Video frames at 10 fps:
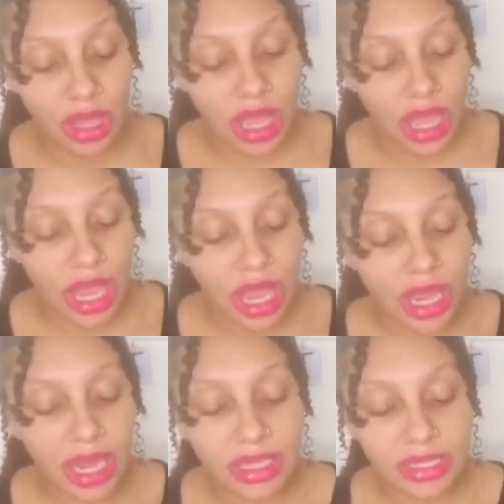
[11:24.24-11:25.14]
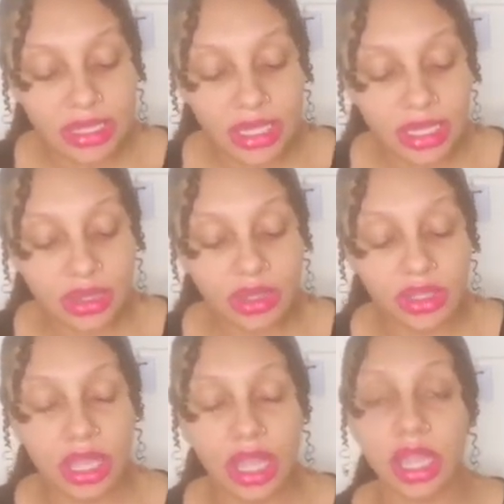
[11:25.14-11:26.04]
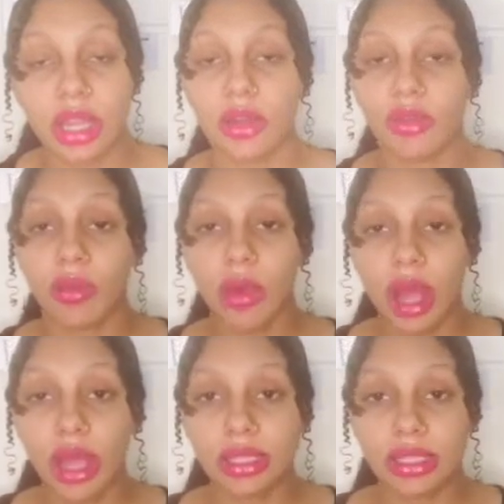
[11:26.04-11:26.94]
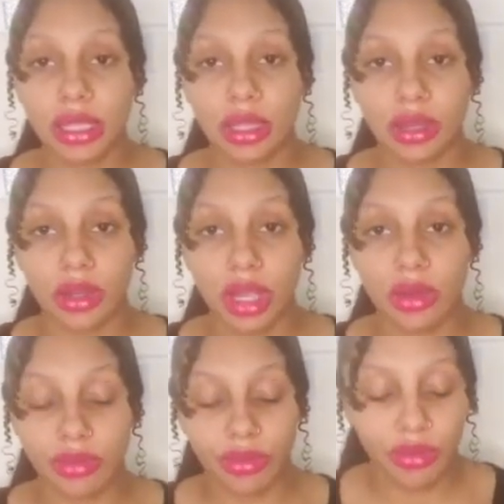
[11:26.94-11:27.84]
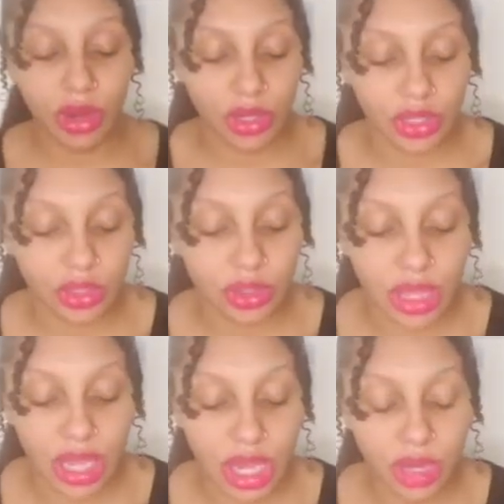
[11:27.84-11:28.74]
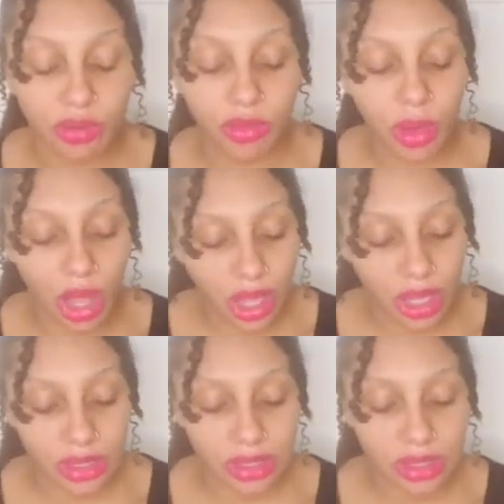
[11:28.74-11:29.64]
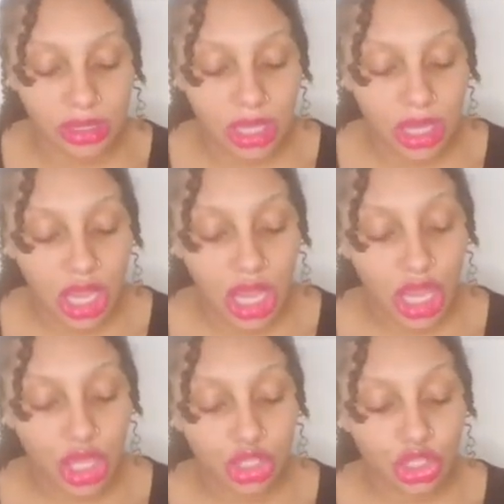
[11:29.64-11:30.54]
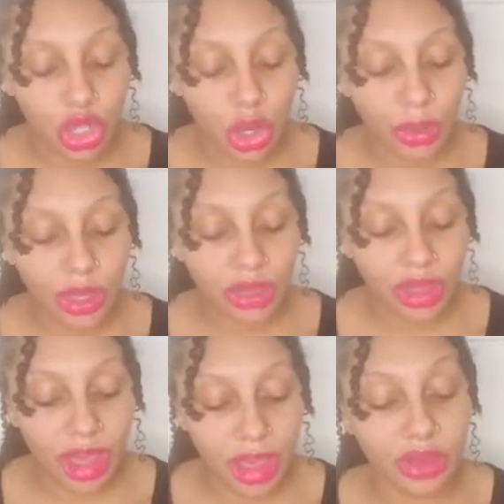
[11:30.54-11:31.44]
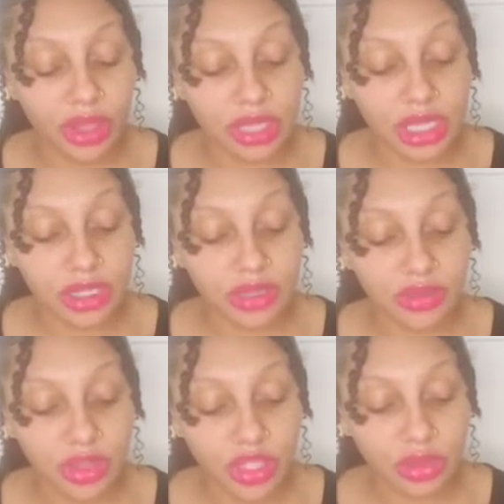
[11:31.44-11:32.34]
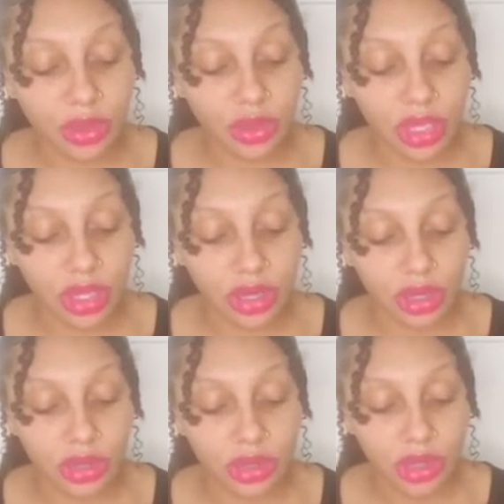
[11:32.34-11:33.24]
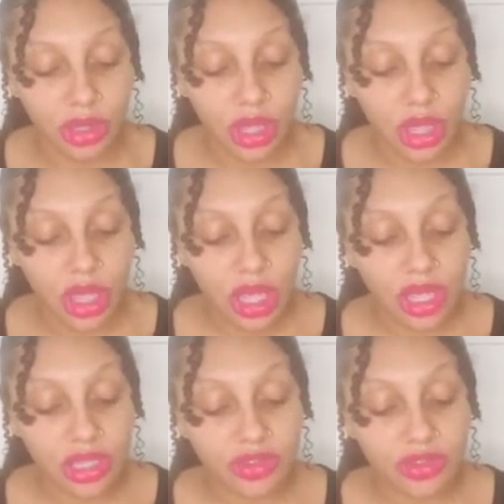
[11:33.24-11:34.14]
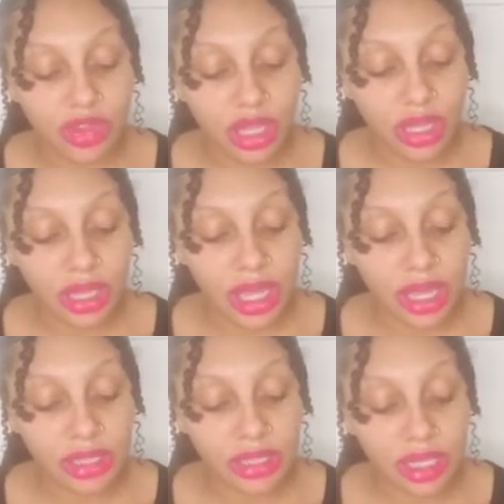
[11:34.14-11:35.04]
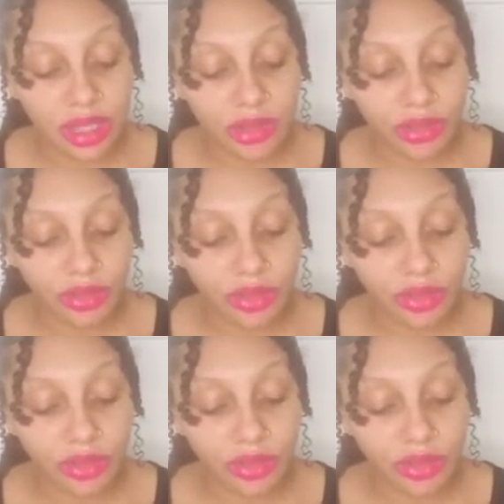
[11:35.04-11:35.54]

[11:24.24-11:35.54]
And I see that there's an 8 of Wands here in reverse. So the 8 of Wands is showing that this individual here is feeling as if